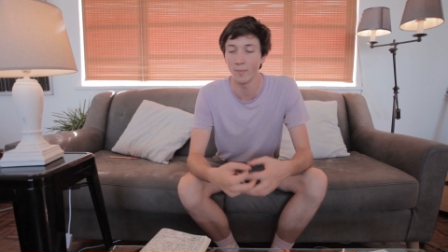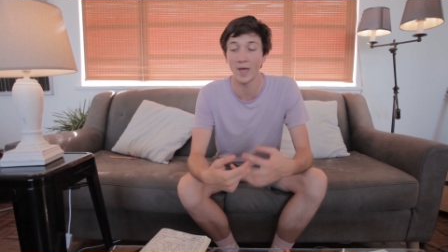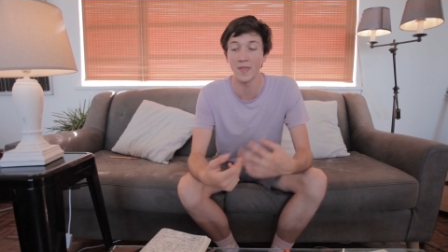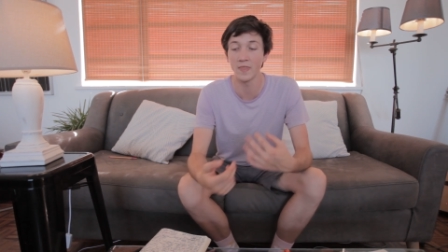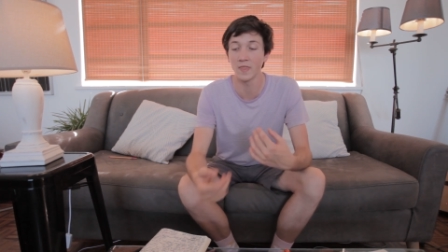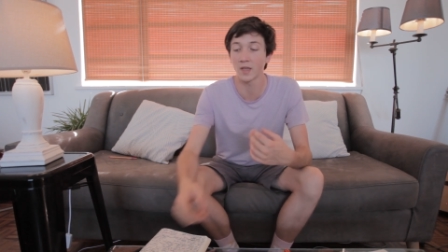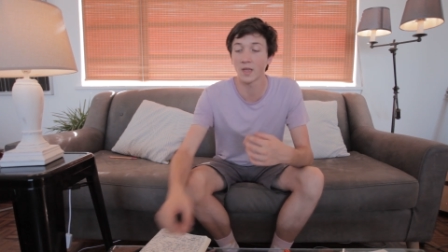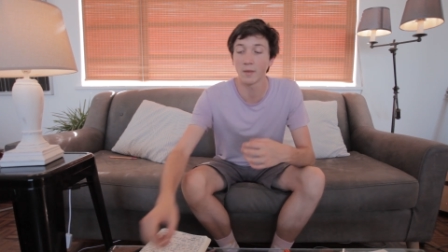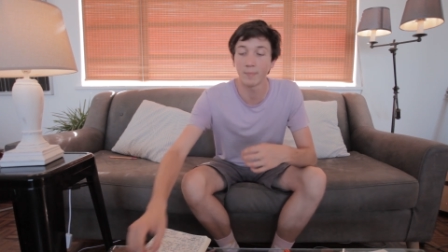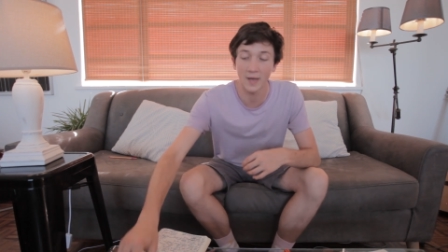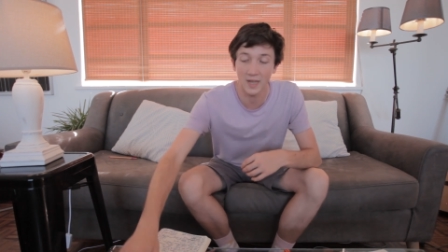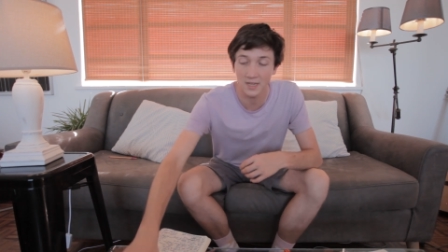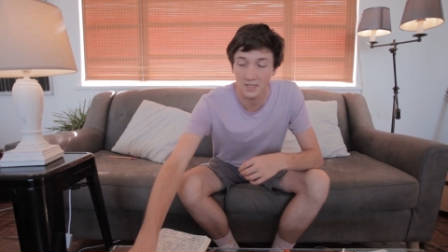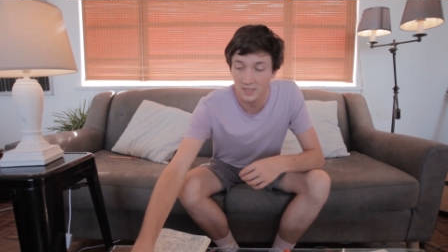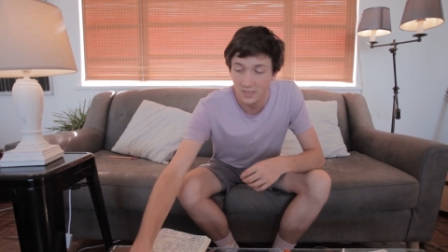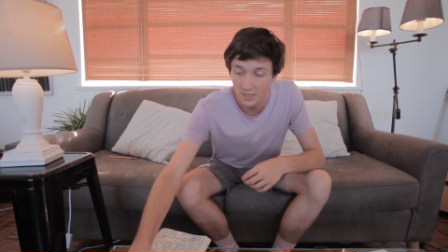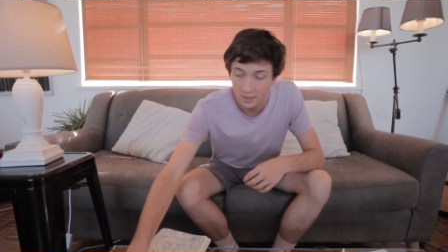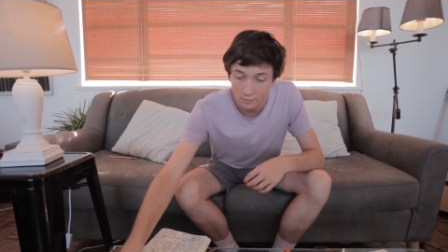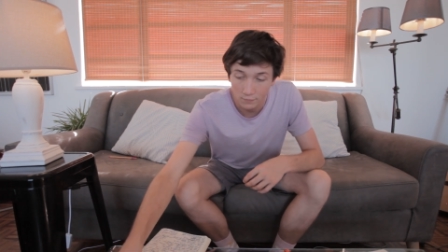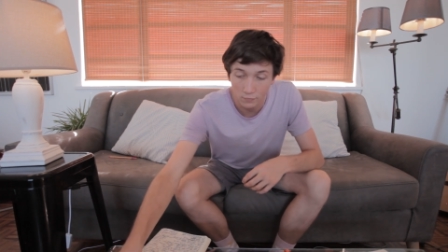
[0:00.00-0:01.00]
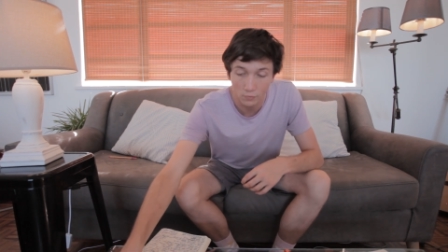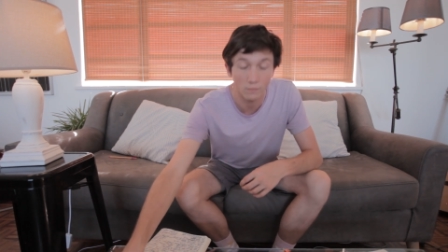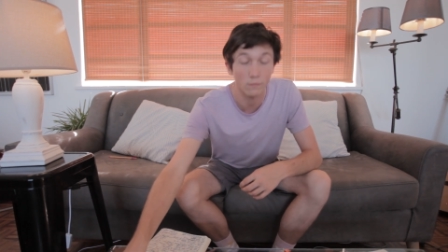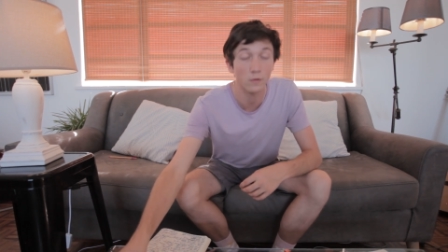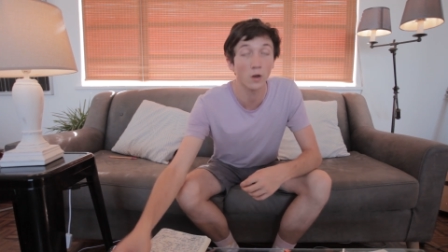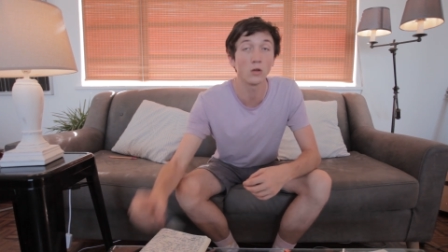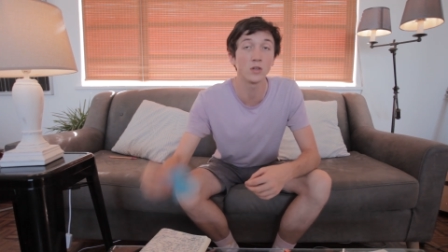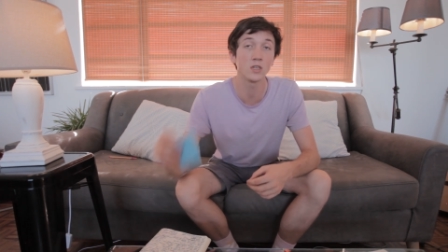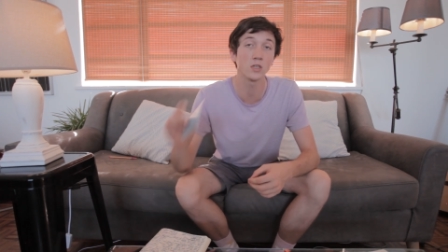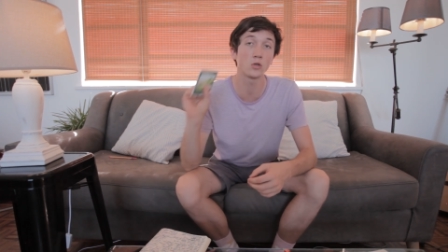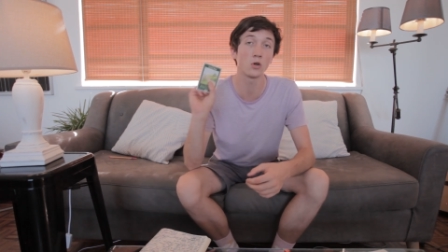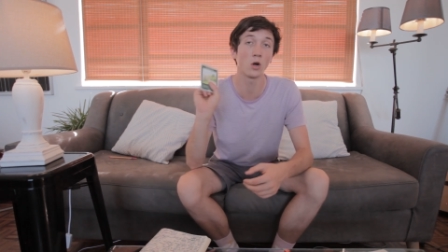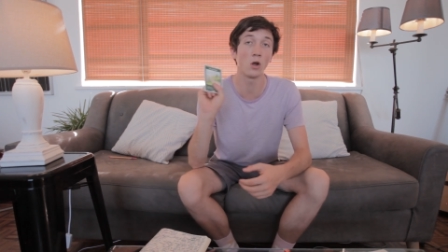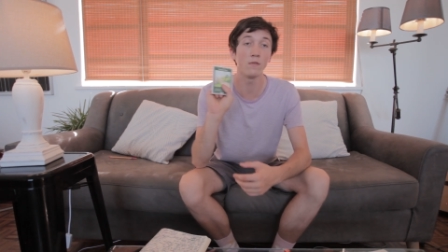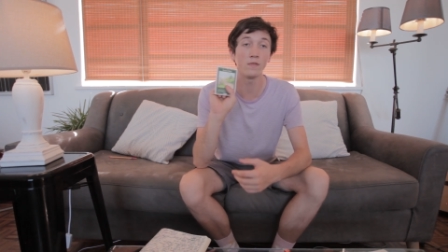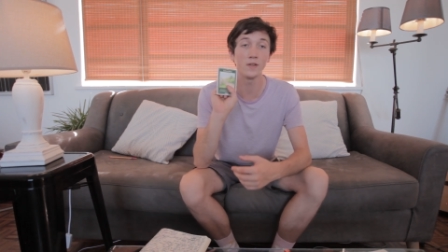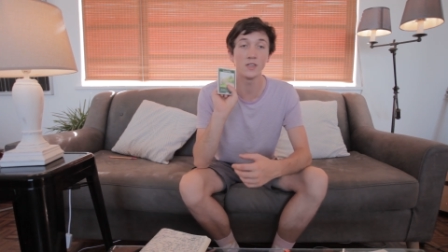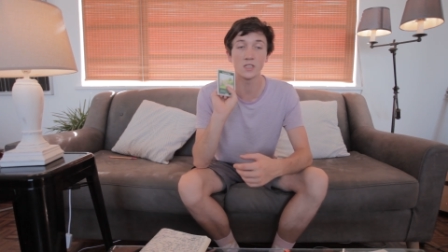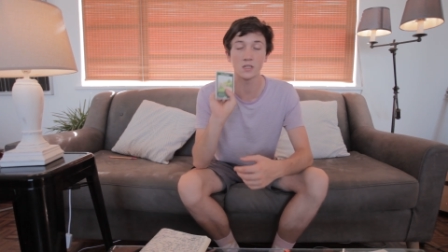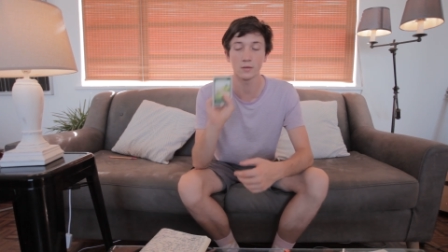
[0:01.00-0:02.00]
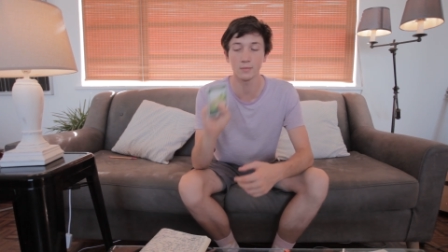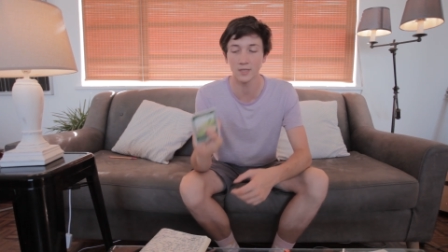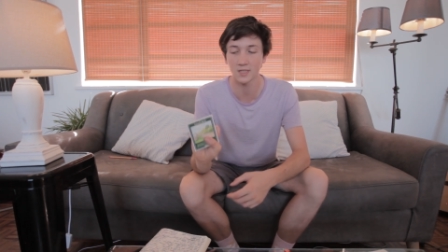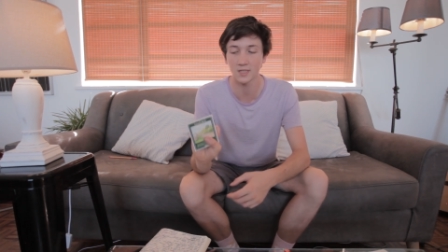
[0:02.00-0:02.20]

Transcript: and the capacity for floating trophies to be